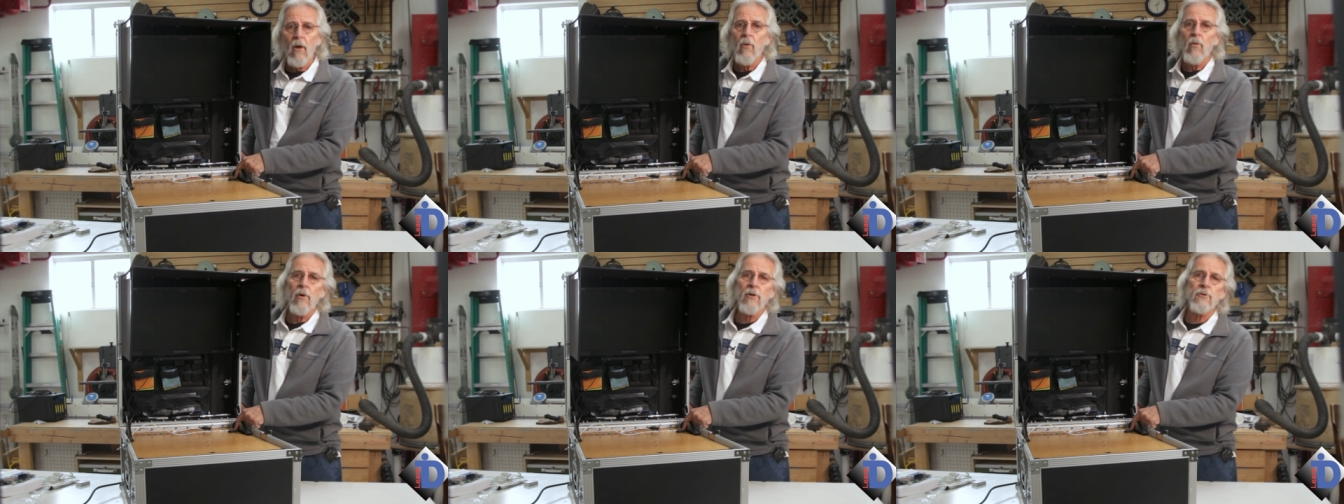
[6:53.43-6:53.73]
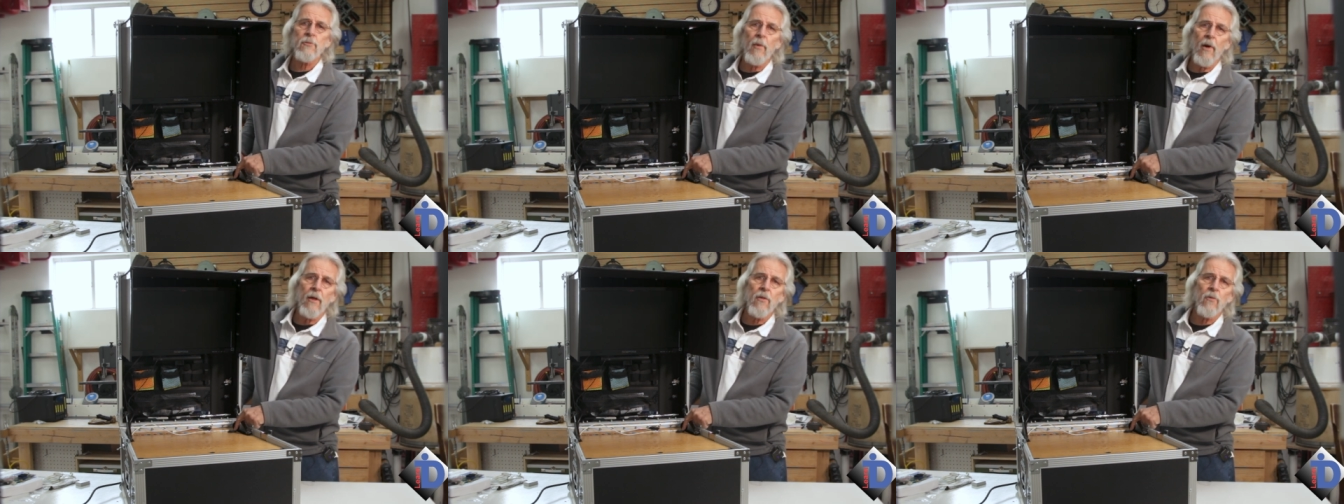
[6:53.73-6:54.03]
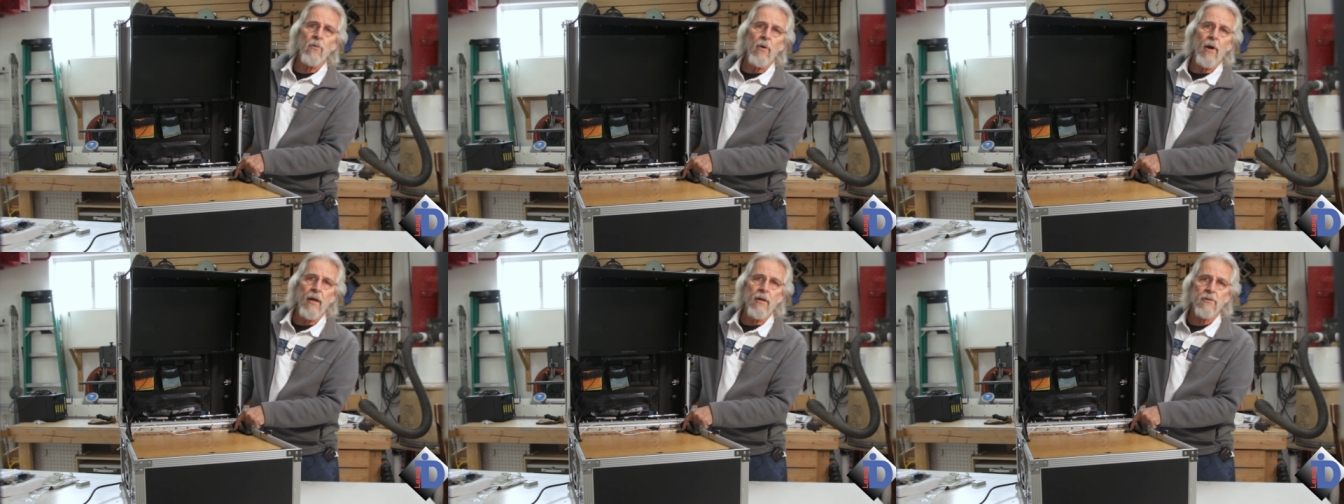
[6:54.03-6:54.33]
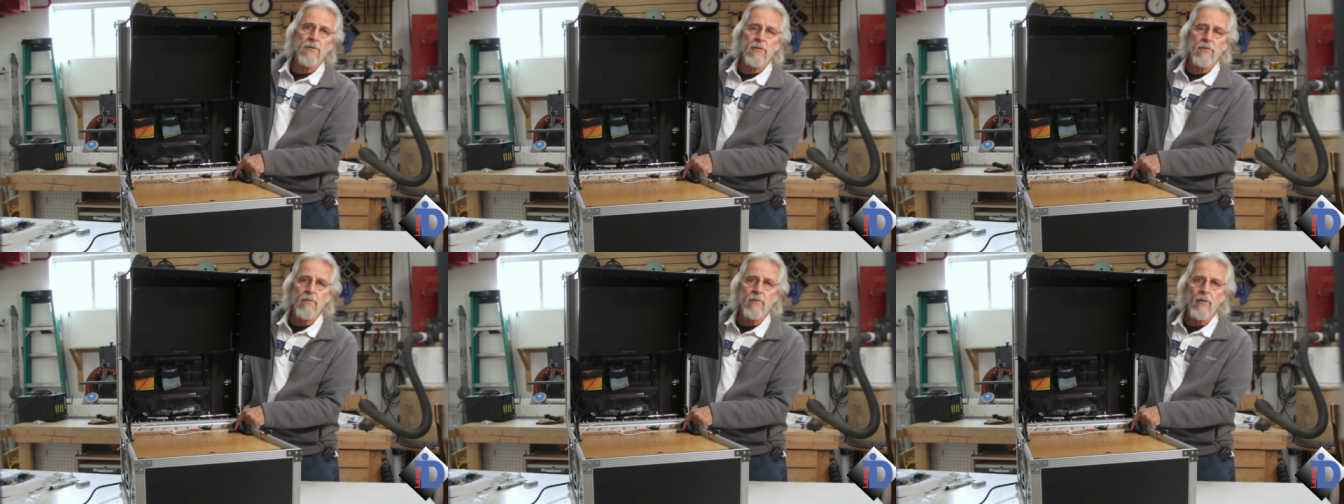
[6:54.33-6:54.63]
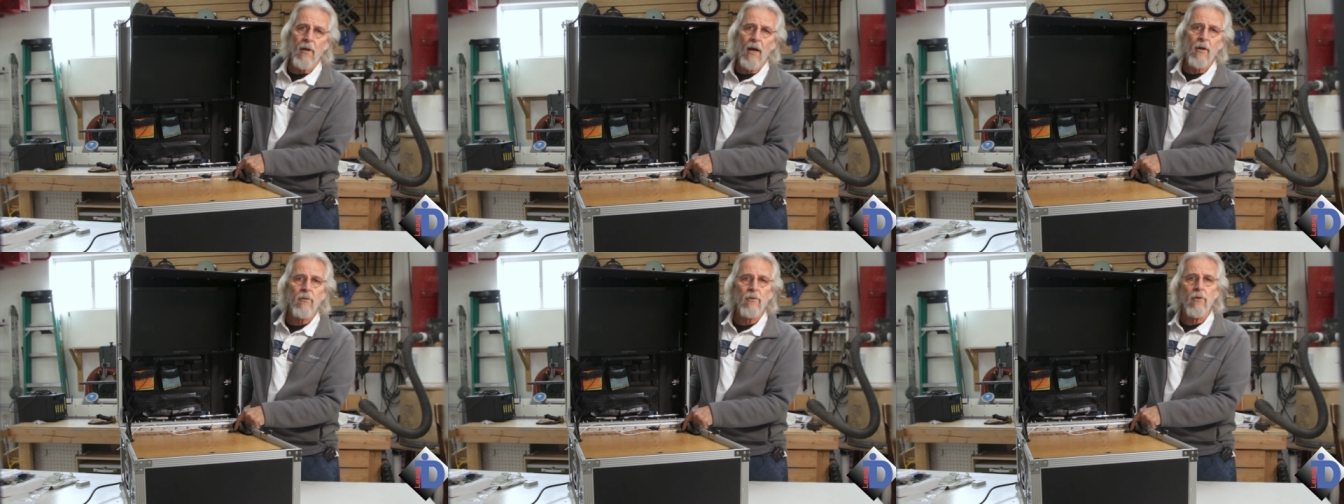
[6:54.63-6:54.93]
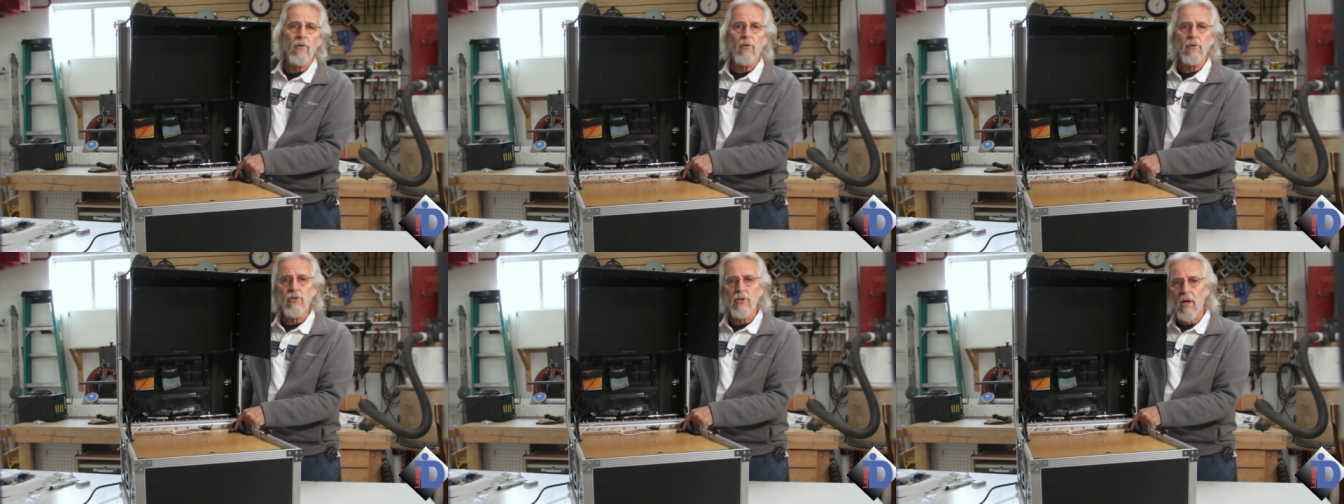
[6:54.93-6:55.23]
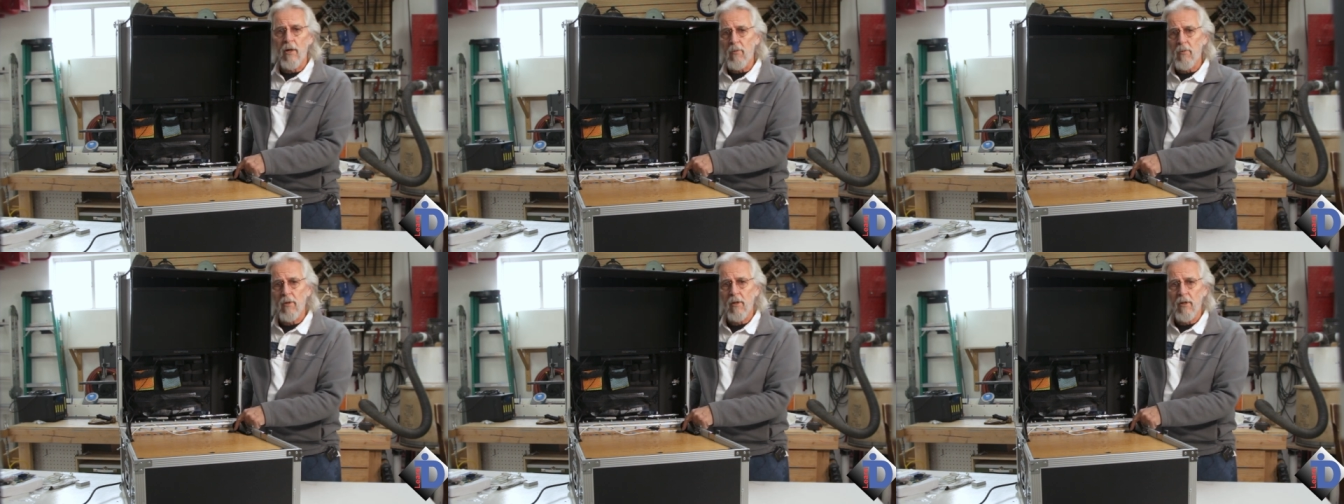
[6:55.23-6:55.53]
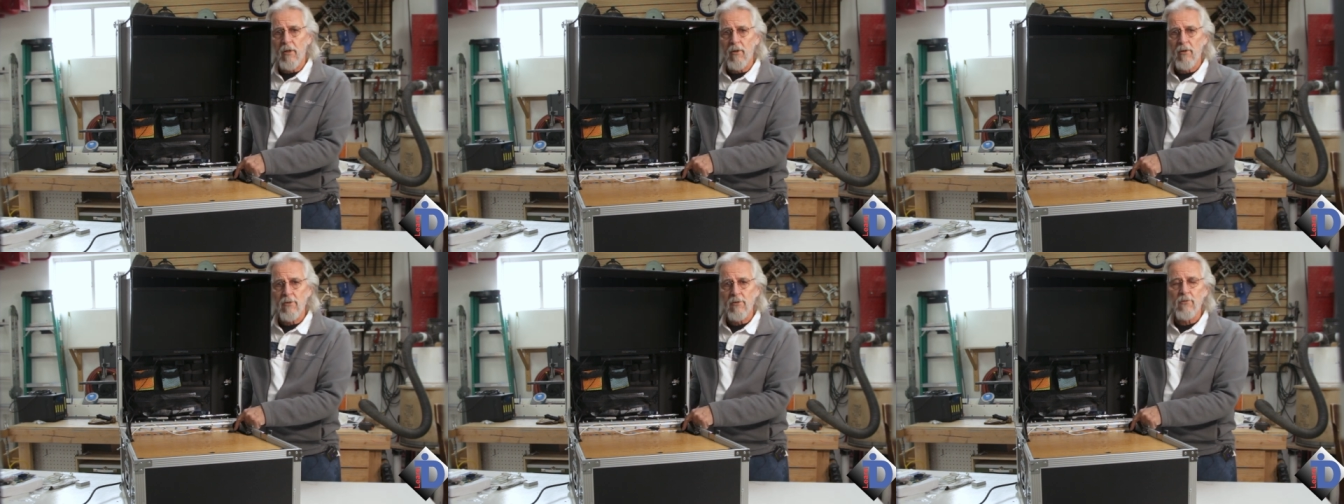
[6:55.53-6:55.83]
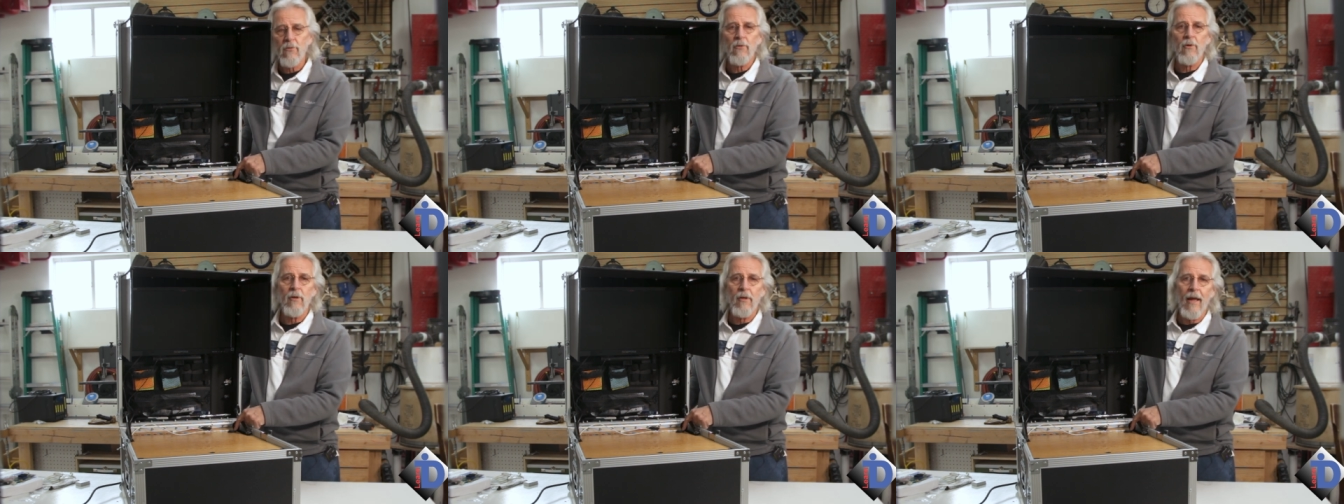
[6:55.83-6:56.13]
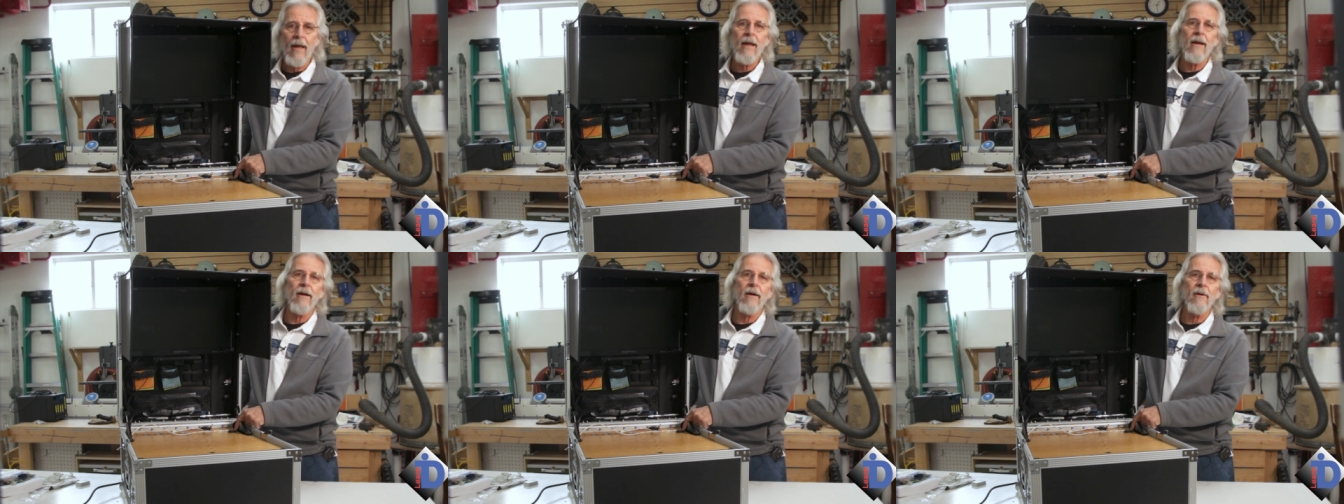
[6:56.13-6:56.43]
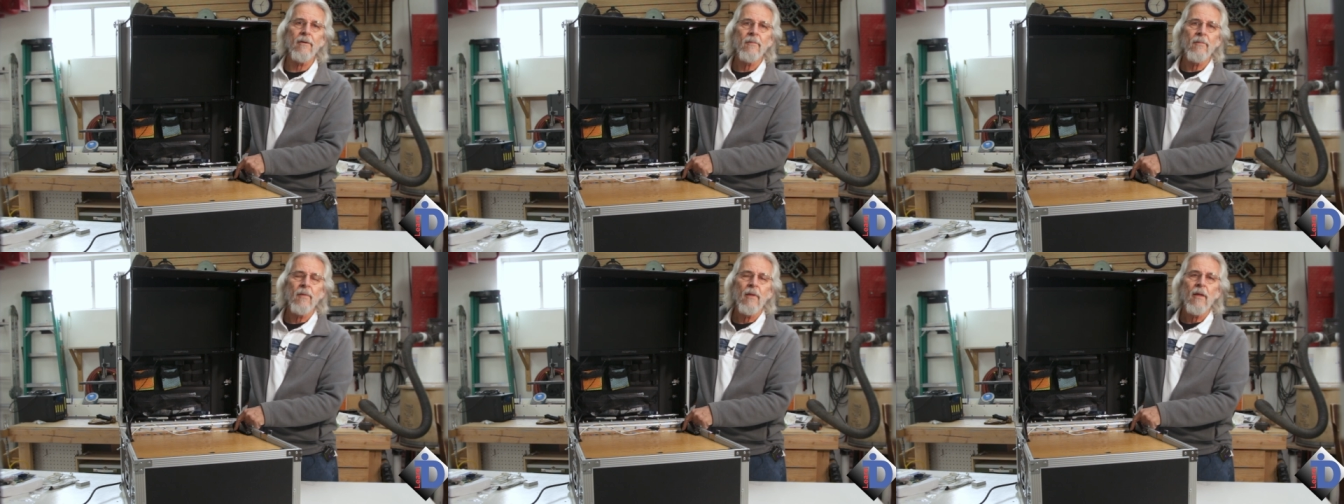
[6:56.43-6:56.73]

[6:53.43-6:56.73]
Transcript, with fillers: which by the way is not generally used for data,